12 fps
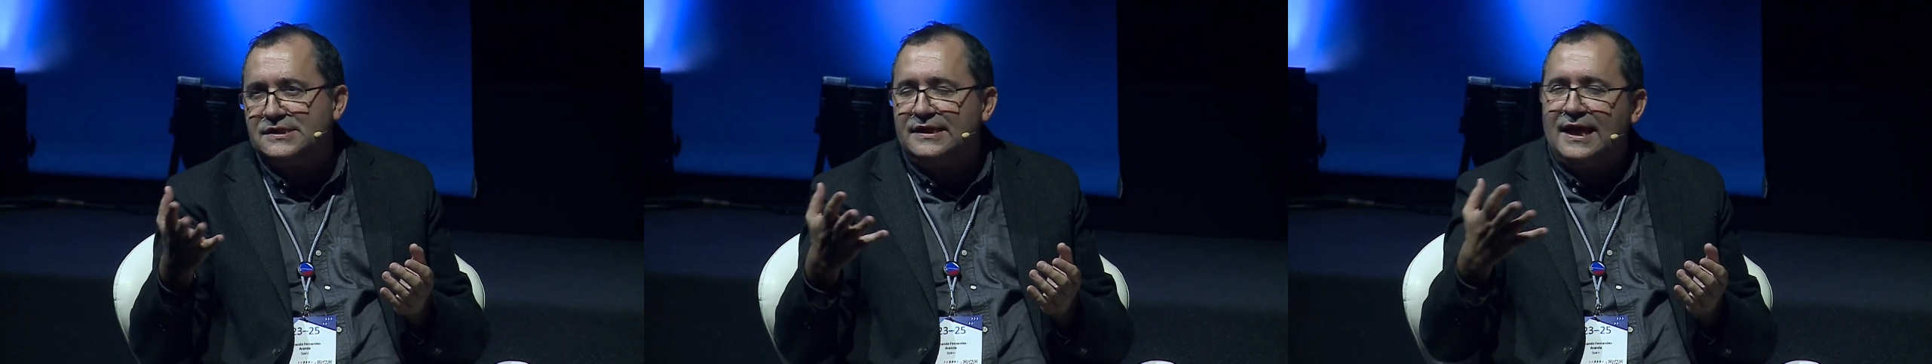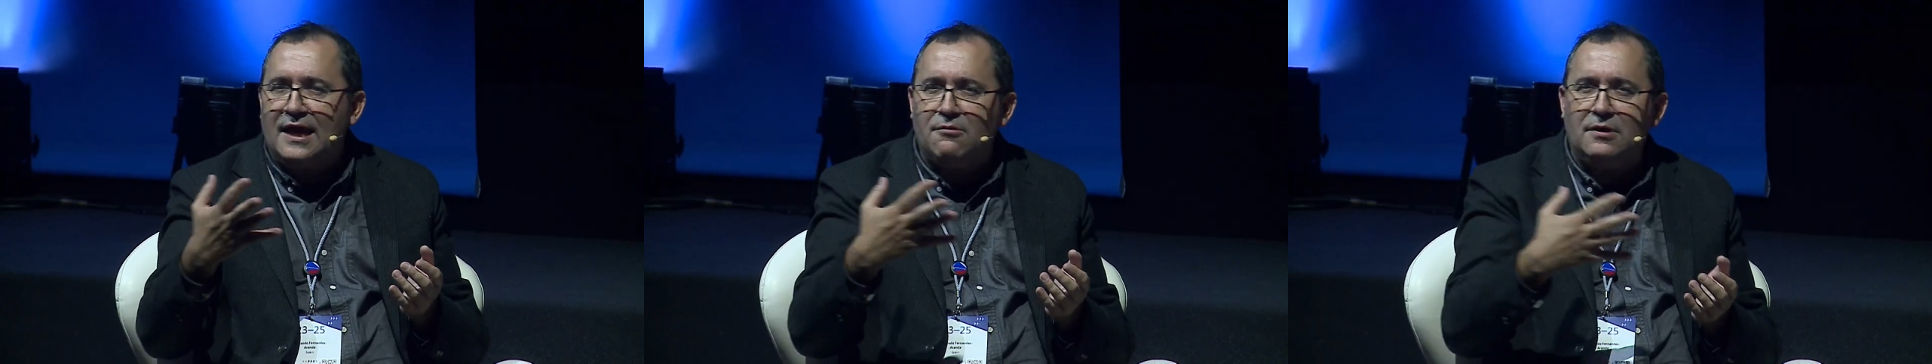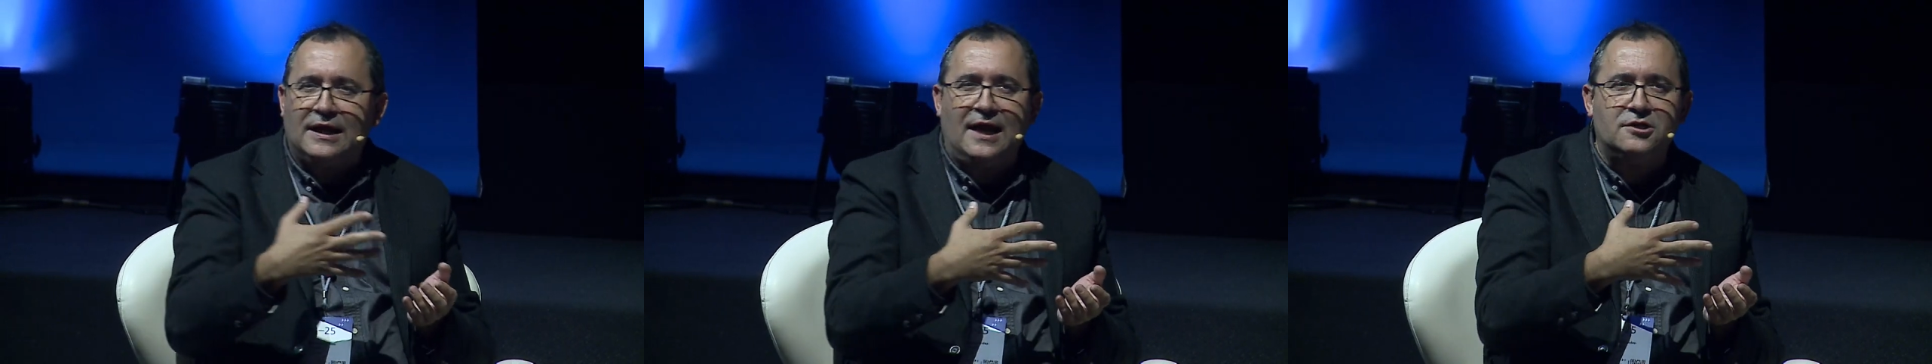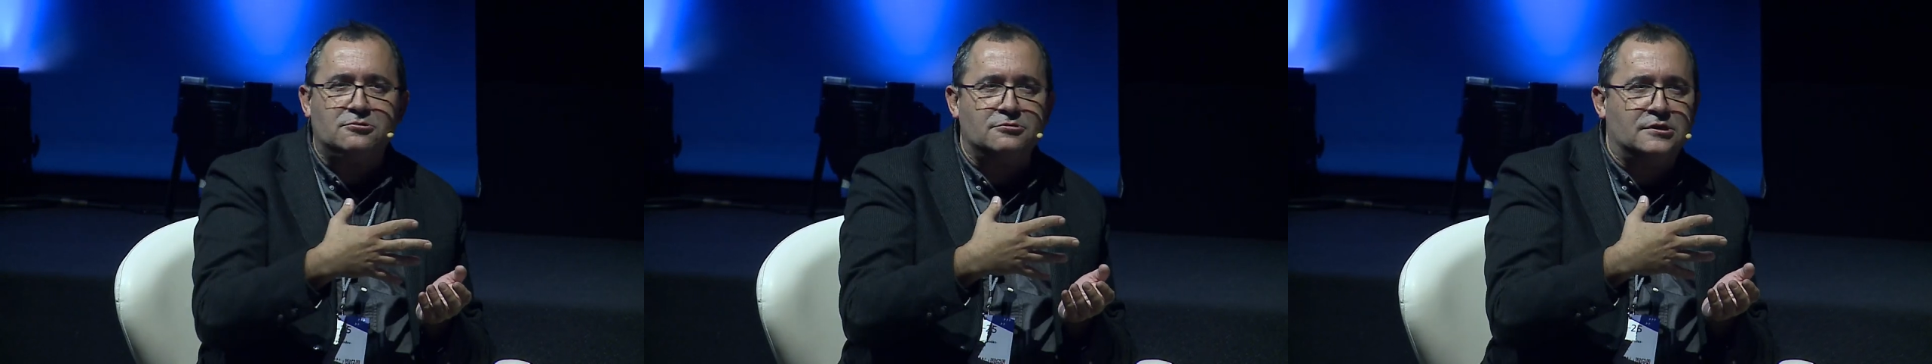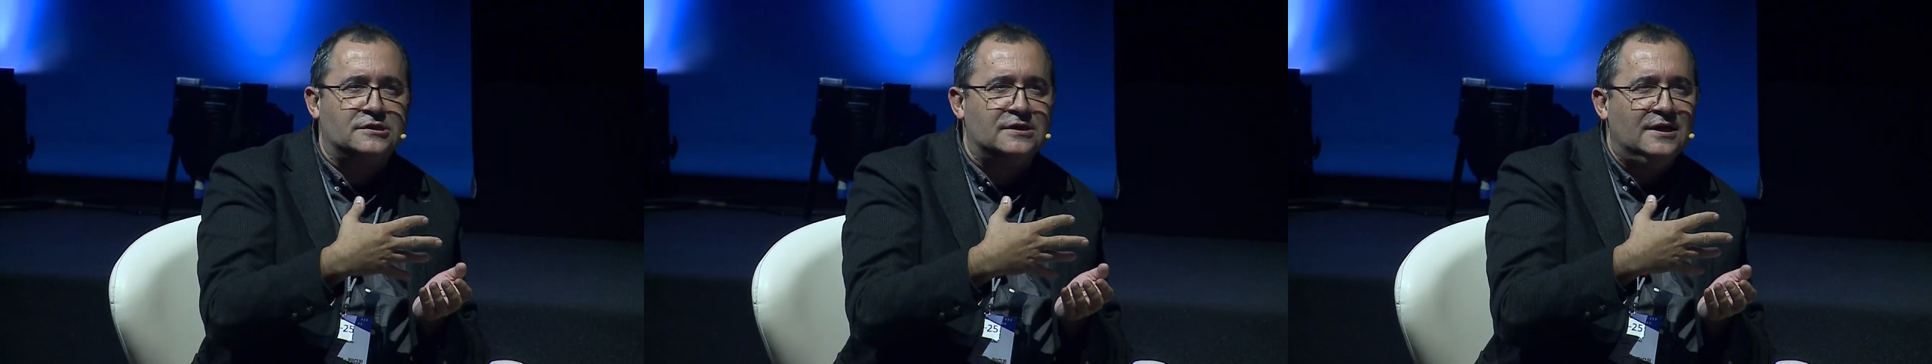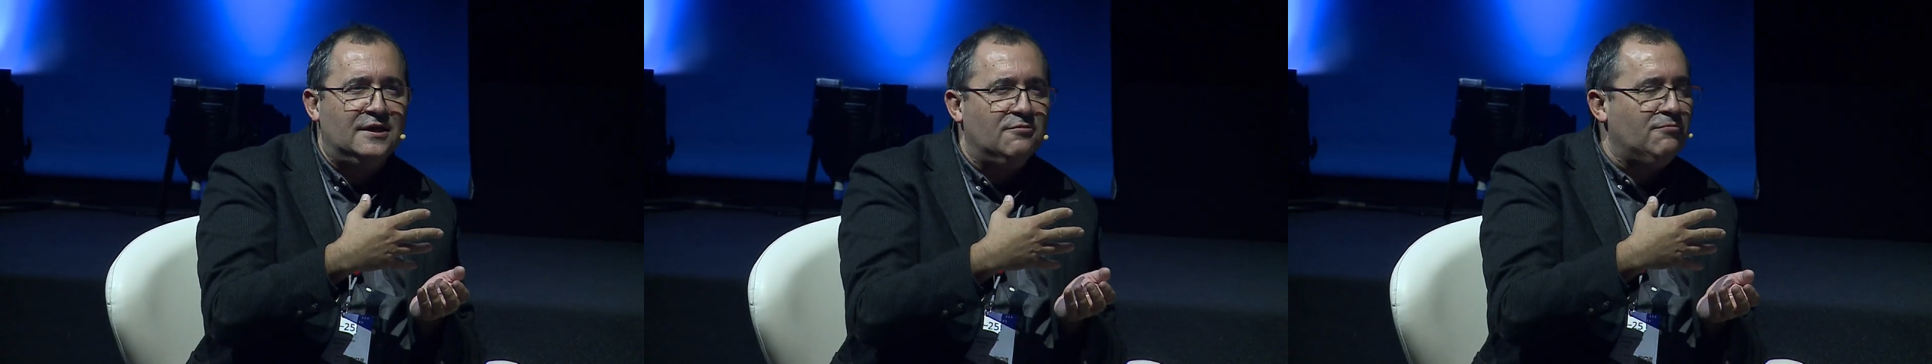in our countries,
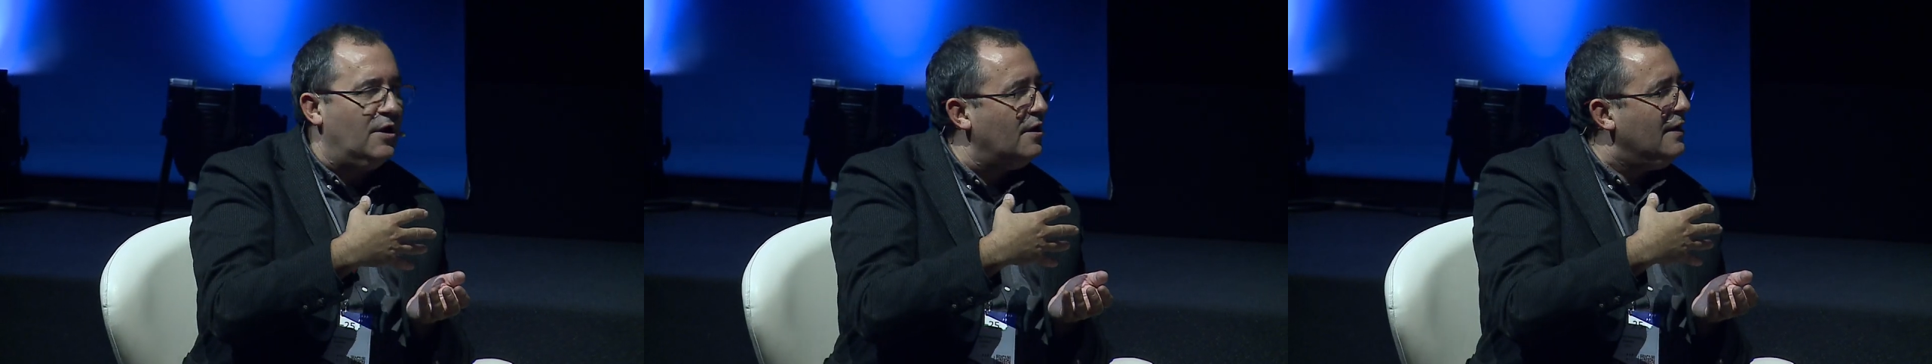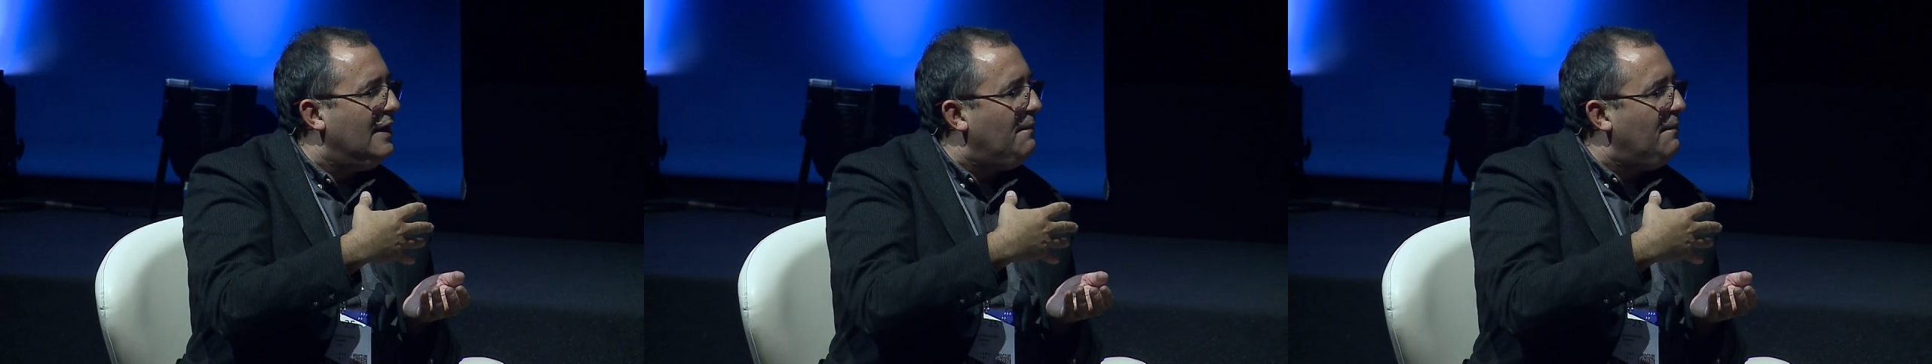when